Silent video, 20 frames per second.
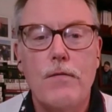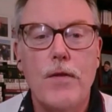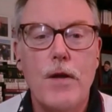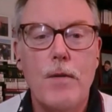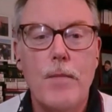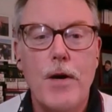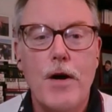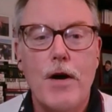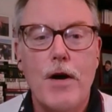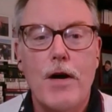the
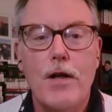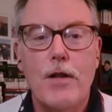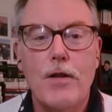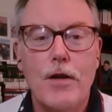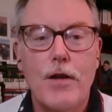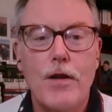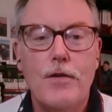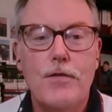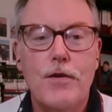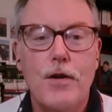American
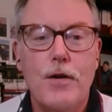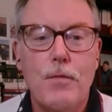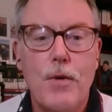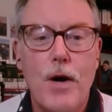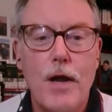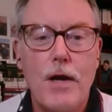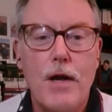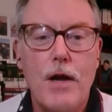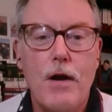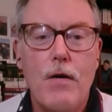Legion
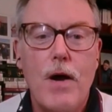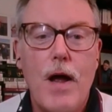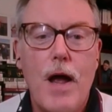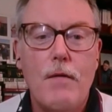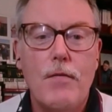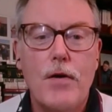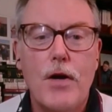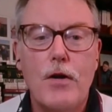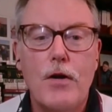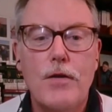Radio.
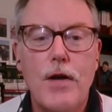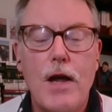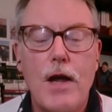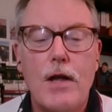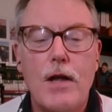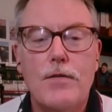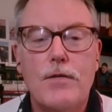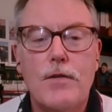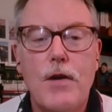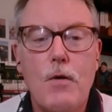Have a good day
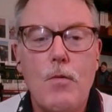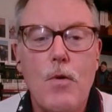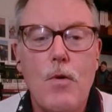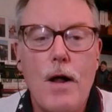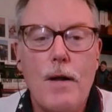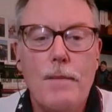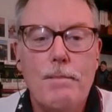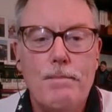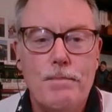and stay well.